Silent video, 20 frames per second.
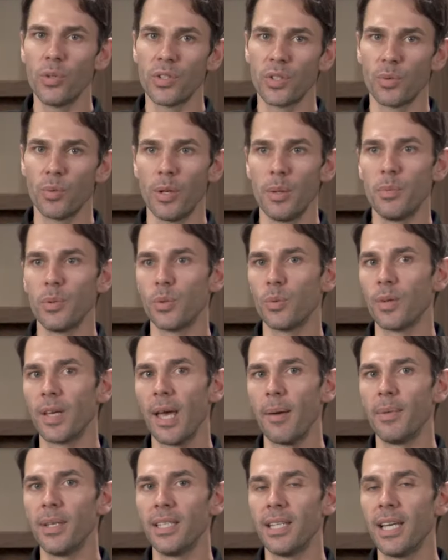the sweepers were
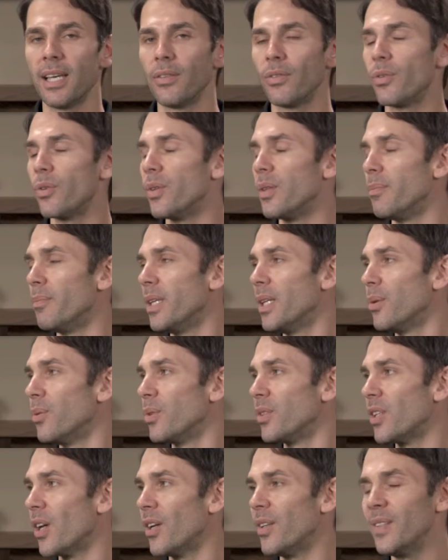coming down through the
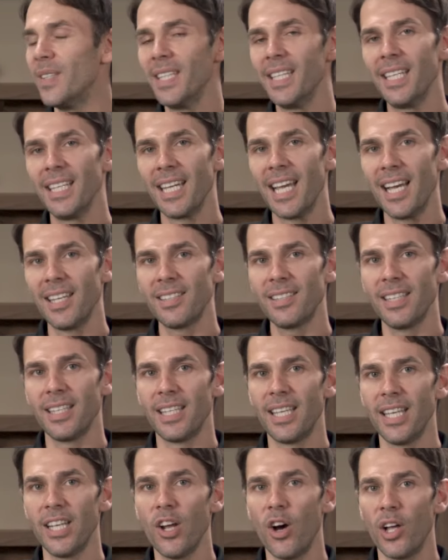middle. So
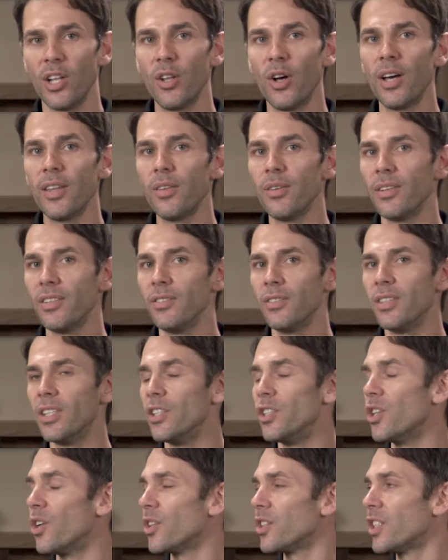CASTLEREAGH Kid, I like
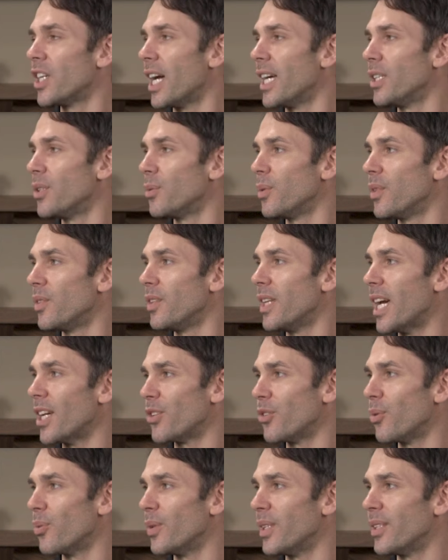the jock change with
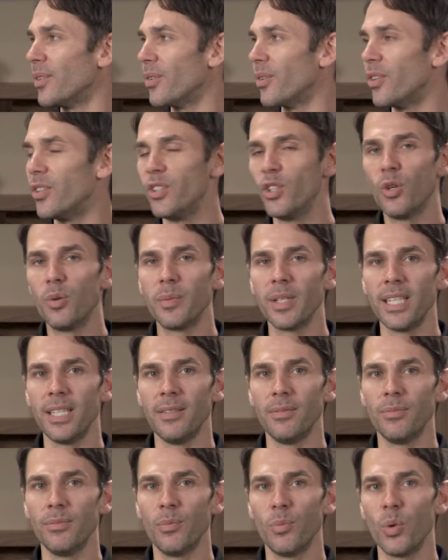Nash Wheeler on.
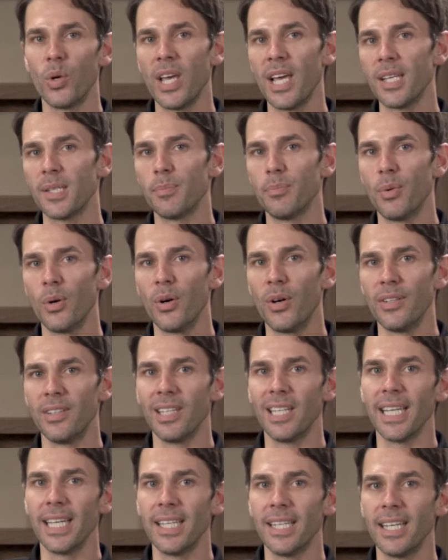Normally Waterhouse Bot,
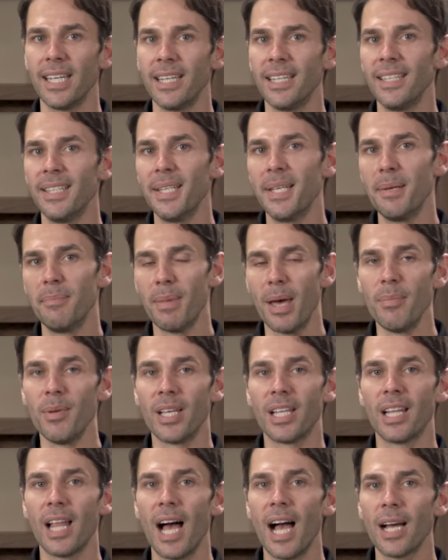leader, maybe
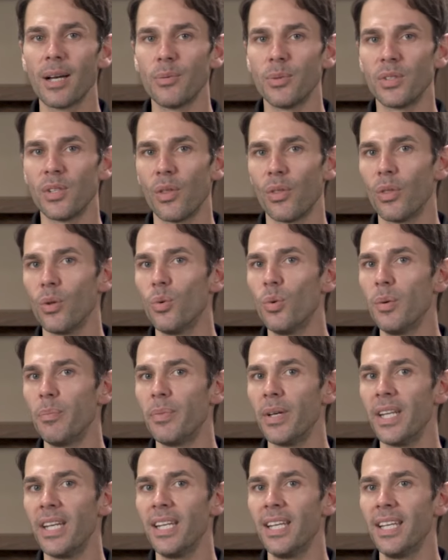Clark was a thought,
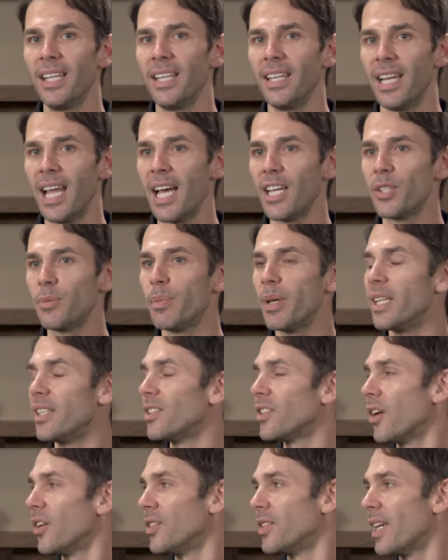but Nash being
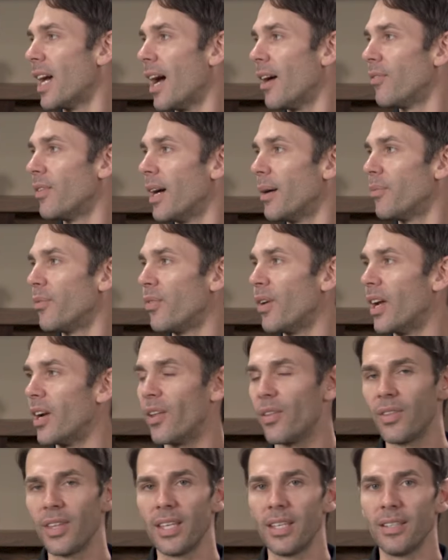so tough up front,
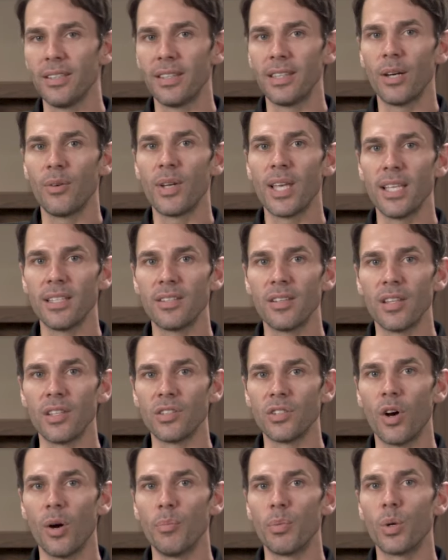I think they'll get to the
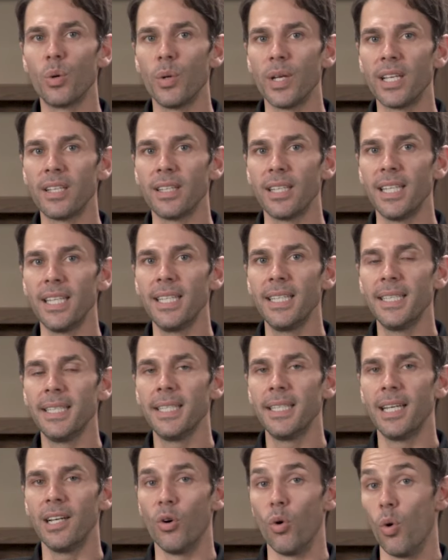top quickly
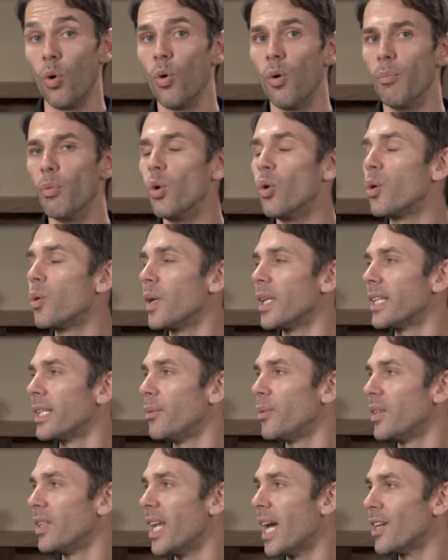or more
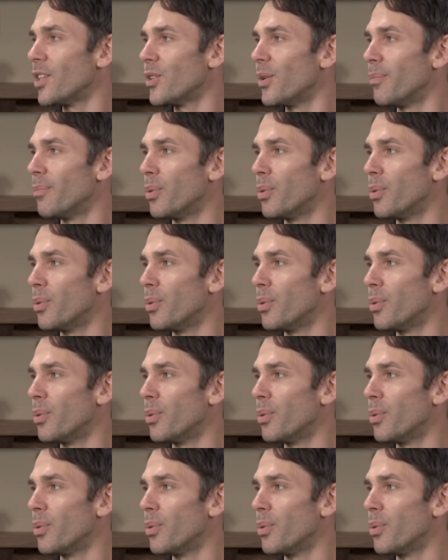quickly with Nash on